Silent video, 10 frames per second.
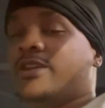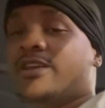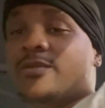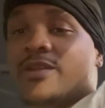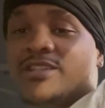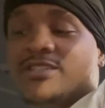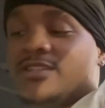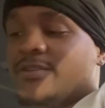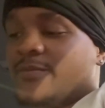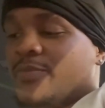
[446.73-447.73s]
get on that
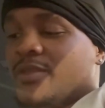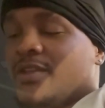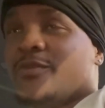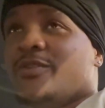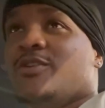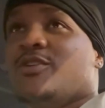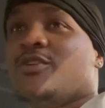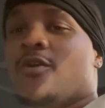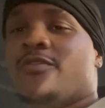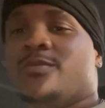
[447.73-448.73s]
shit. We're gonna
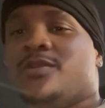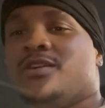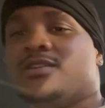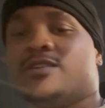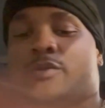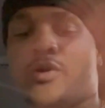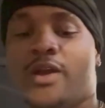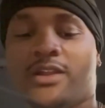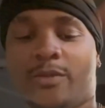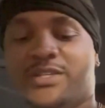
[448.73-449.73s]
go from there. We're gonna
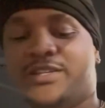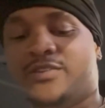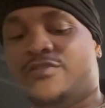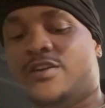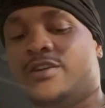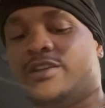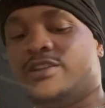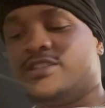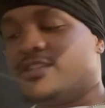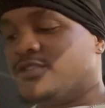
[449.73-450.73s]
act like we still vlogging and
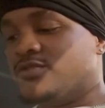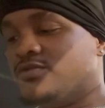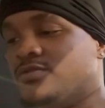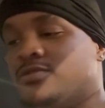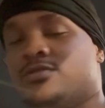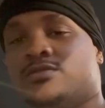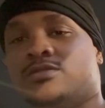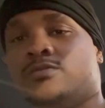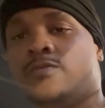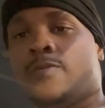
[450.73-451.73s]
shit
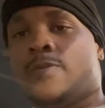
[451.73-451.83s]
too.